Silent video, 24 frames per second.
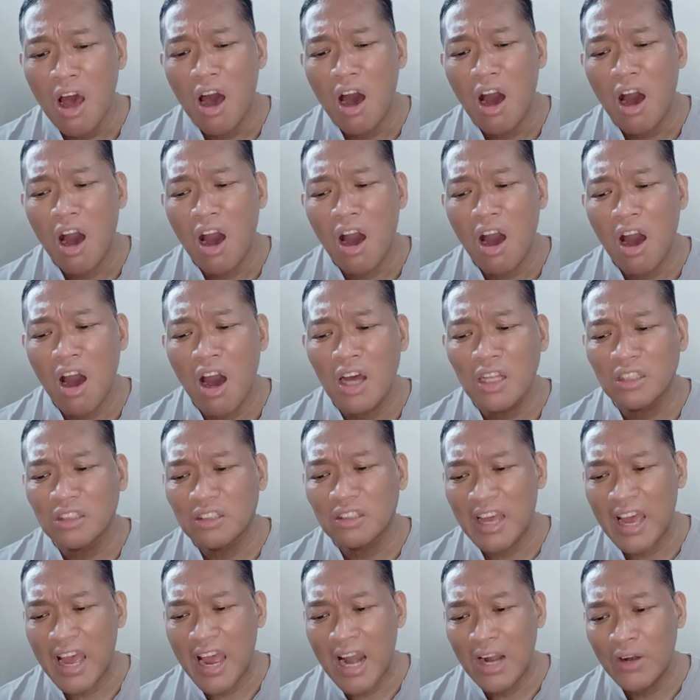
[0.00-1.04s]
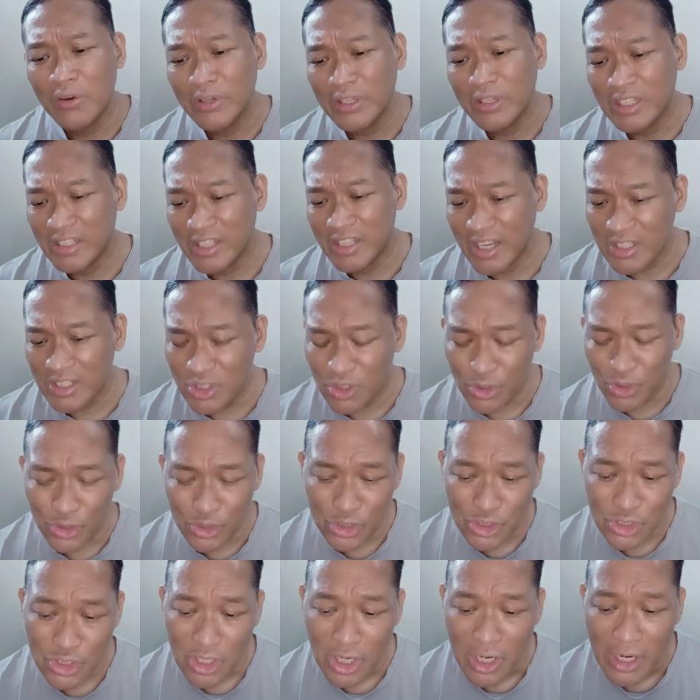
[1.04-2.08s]
hot, arid
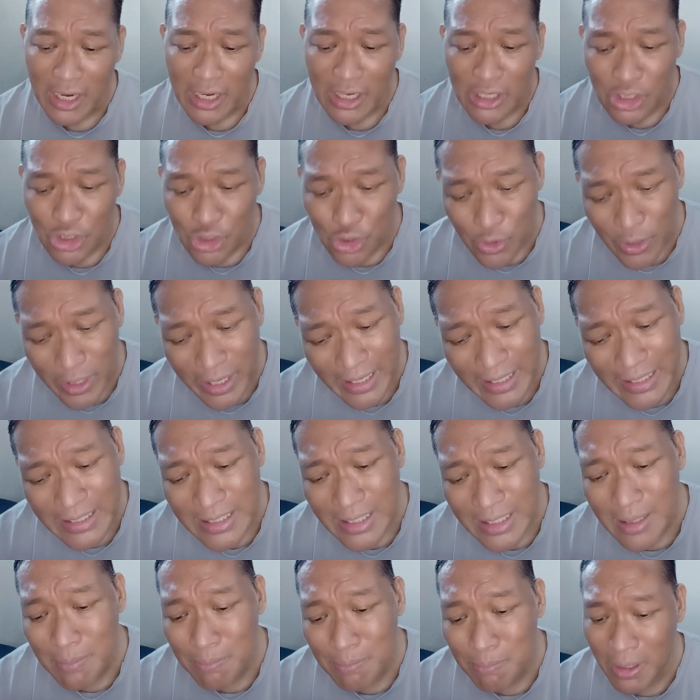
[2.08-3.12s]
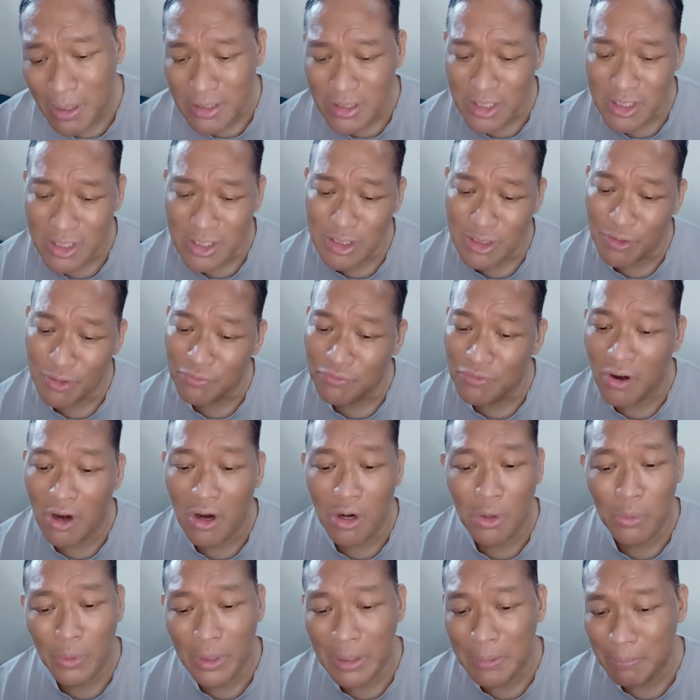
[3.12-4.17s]
deserts, trains and buses to
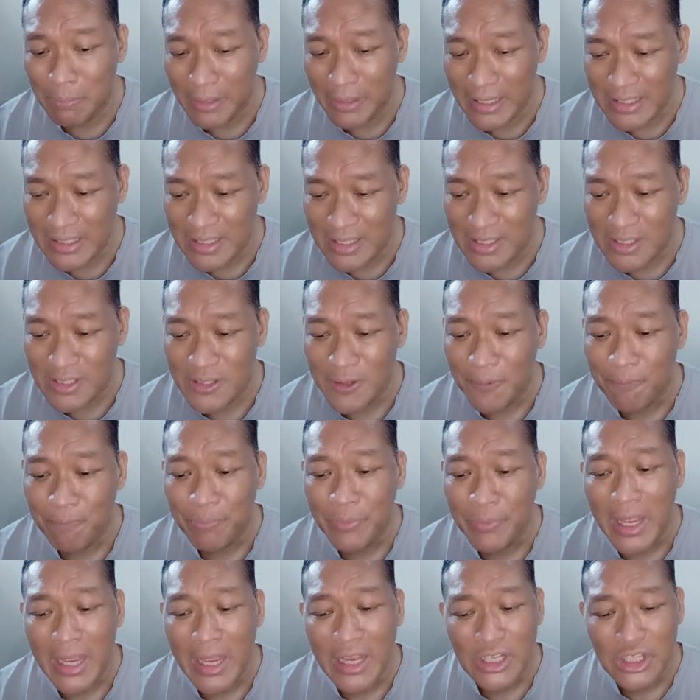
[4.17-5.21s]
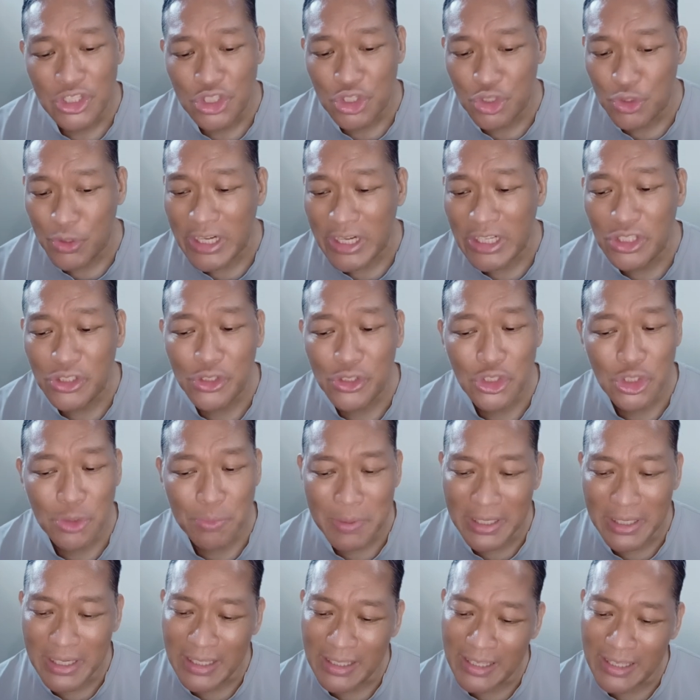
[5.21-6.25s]
faraway places, strangers
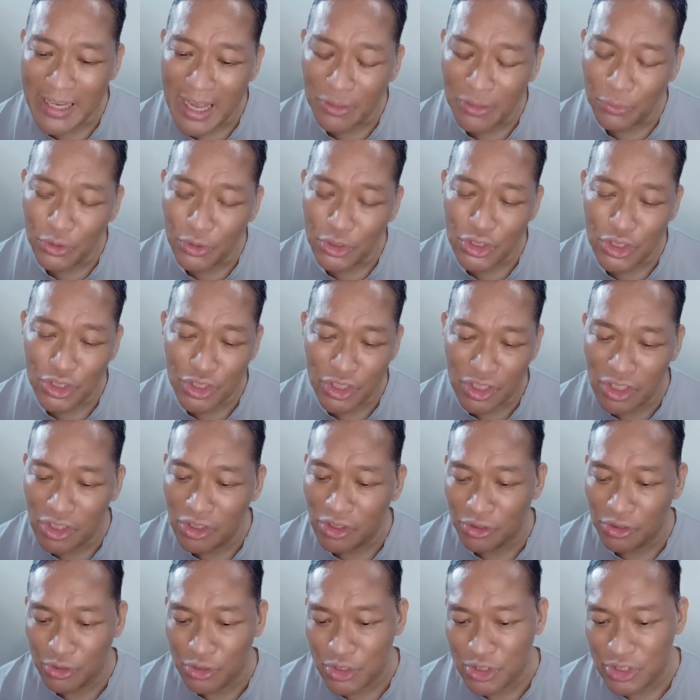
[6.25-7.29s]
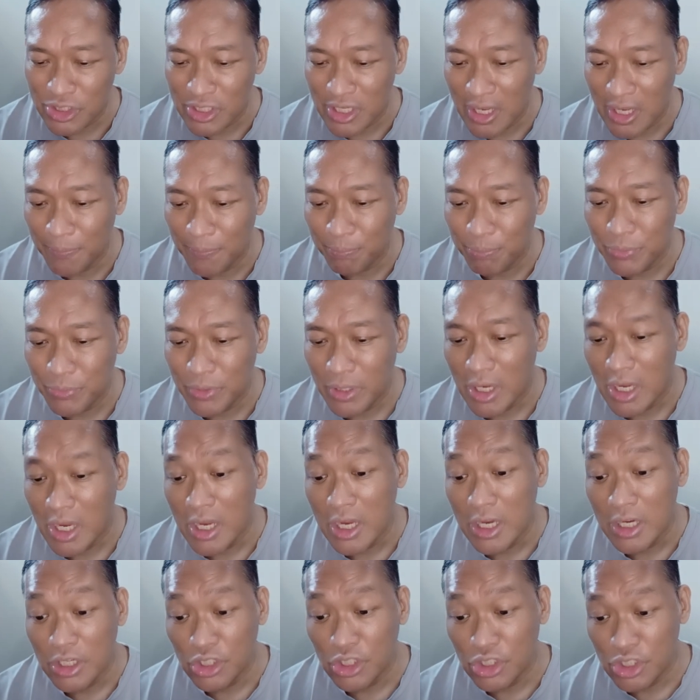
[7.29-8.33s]
speaking languages she didn't understand.
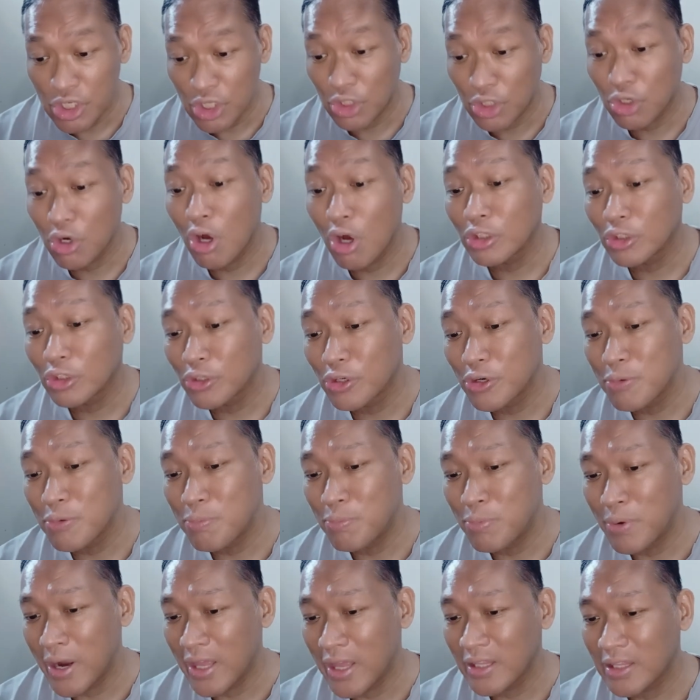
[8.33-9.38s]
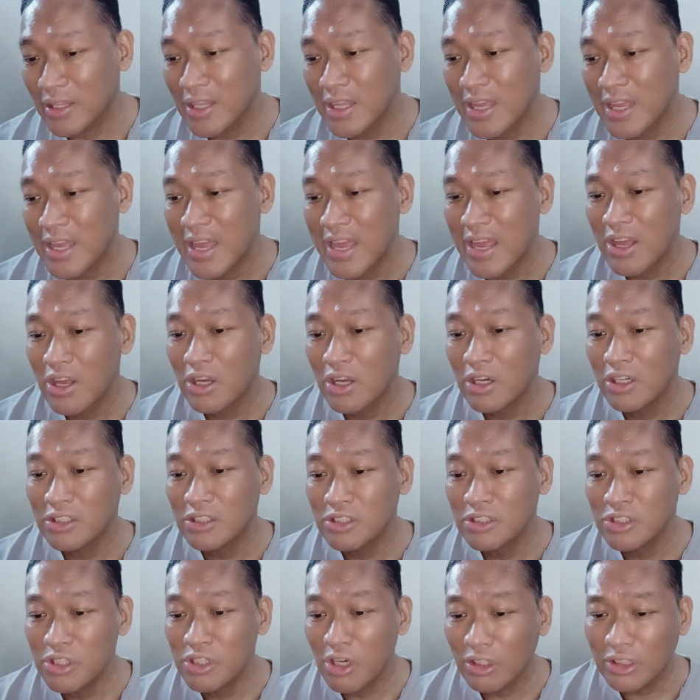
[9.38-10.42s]
She caught her breath.
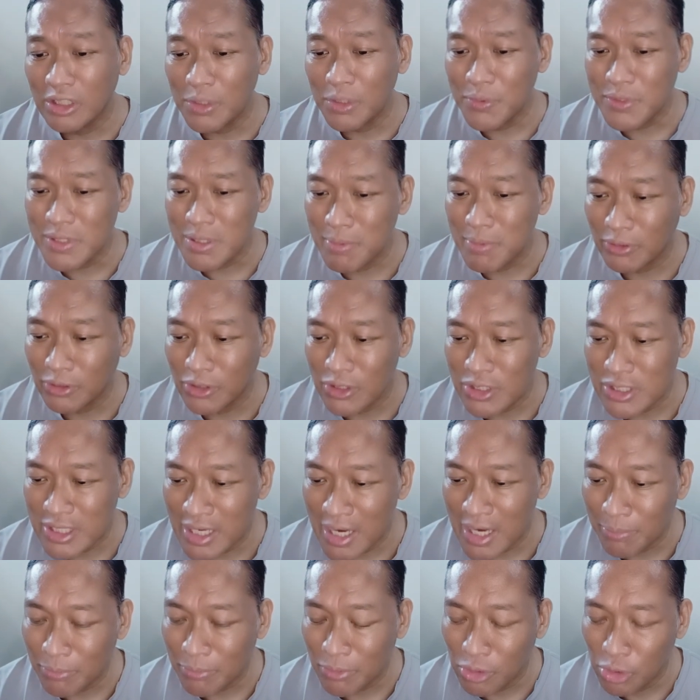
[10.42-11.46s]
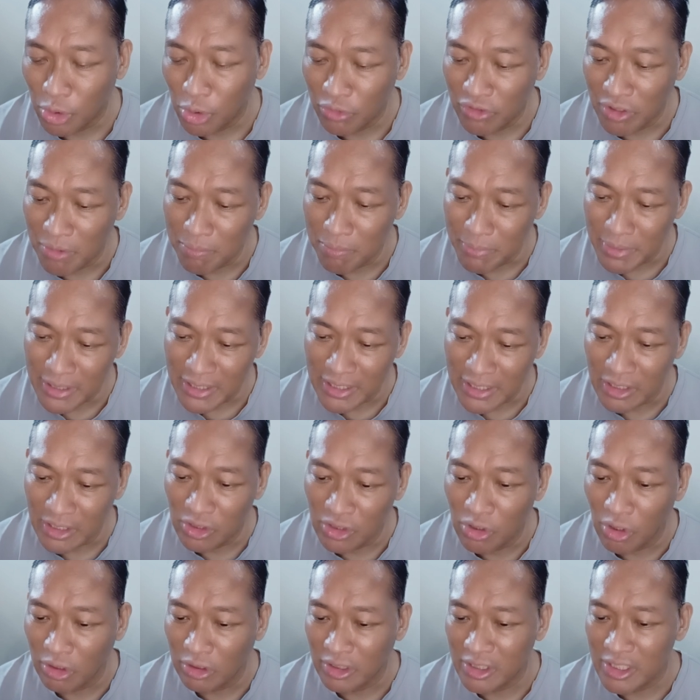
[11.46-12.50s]
Dottie was about to slam the door of the mini.
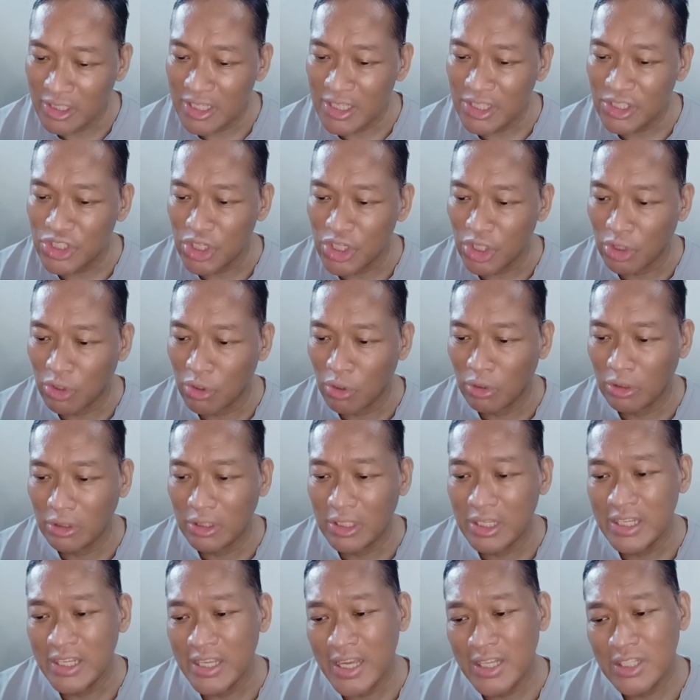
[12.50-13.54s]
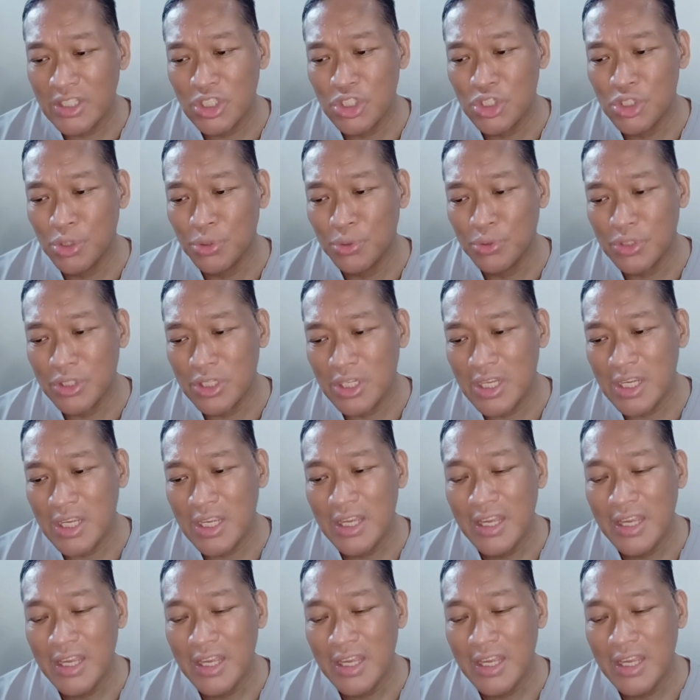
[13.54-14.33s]
Dottie, she called. Yes, Josie.